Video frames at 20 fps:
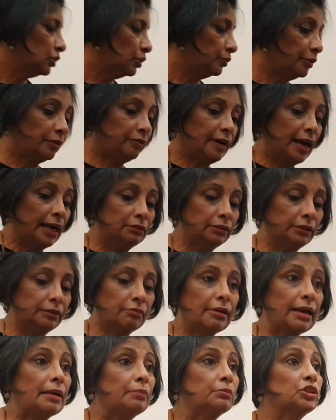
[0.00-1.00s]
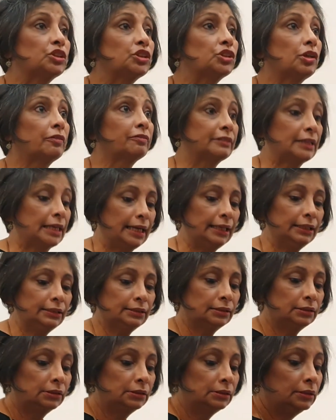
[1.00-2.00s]
so we have 100 grams of that.
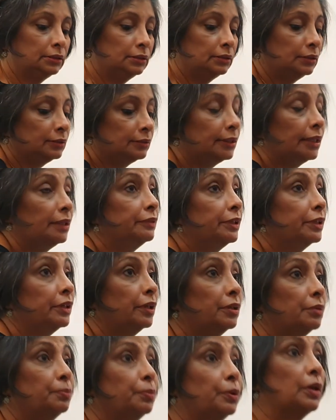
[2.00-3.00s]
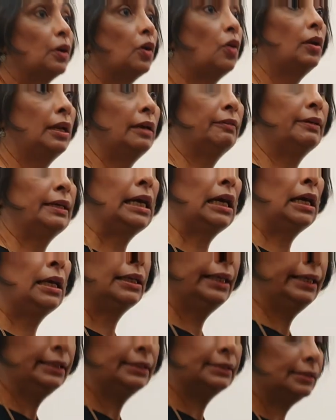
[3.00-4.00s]
Then we're going to put all our
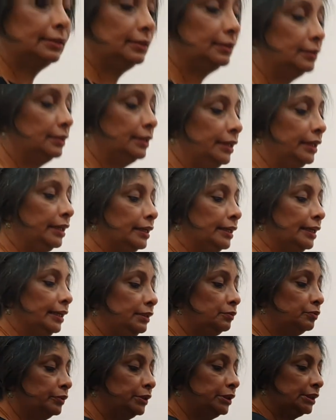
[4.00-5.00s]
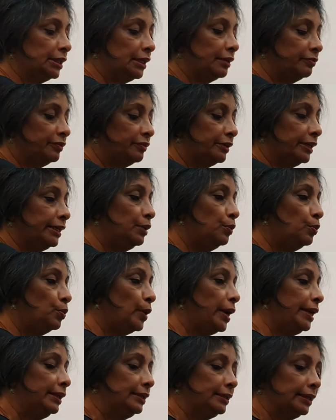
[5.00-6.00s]
garlics in it, which I've already
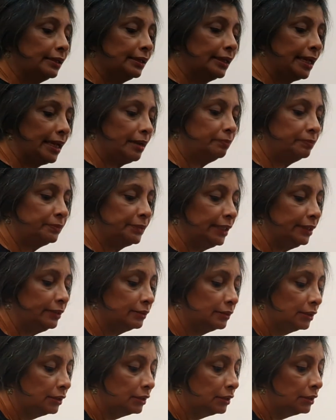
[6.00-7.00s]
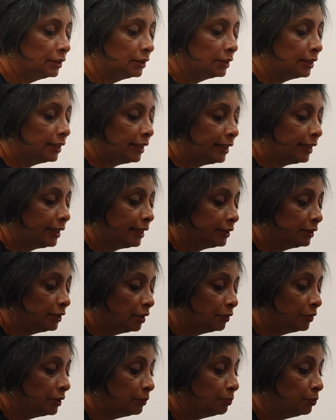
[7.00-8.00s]
weighed and kept it, and
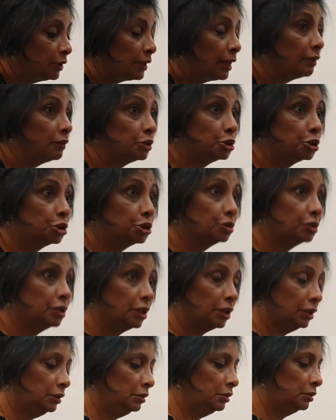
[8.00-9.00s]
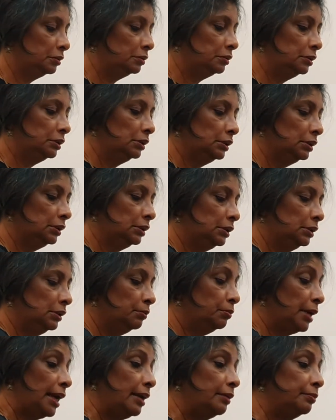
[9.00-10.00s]
we'll sugar.
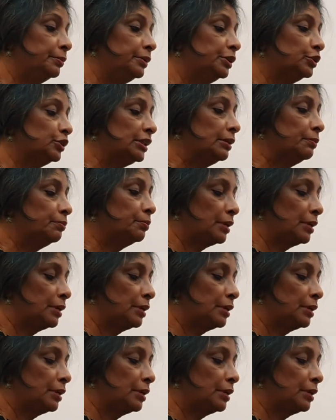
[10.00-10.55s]
I'm using